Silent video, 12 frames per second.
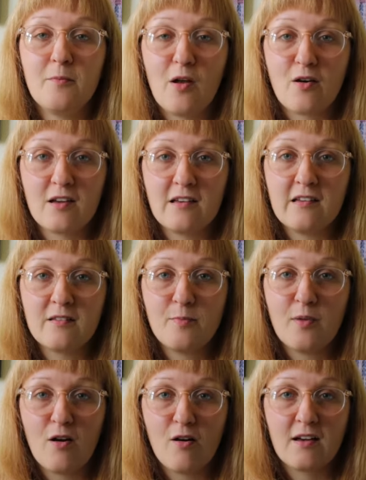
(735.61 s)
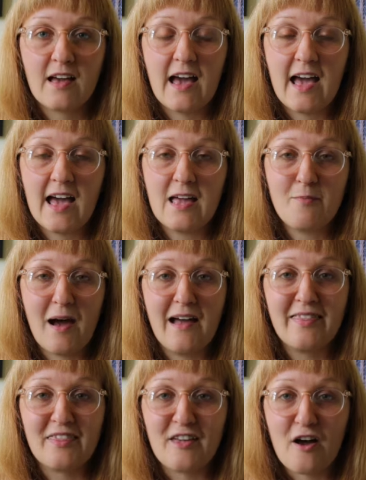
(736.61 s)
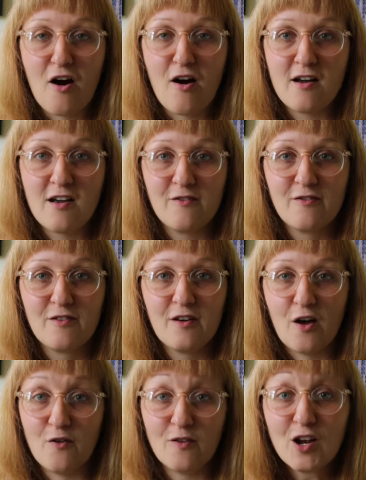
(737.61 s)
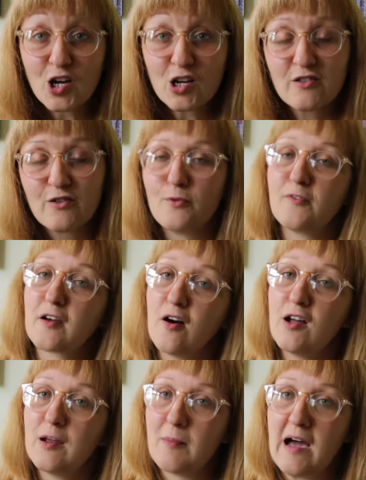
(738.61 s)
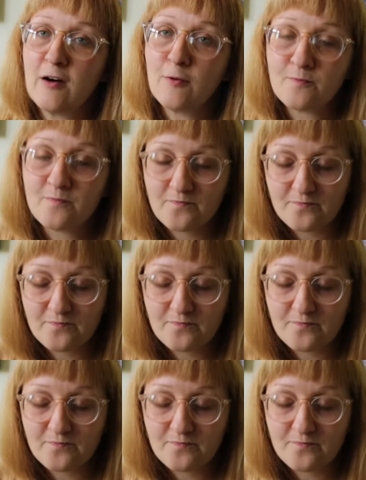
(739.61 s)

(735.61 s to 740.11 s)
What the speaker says: bloggers blog a pattern that I've overlooked or forgotten about,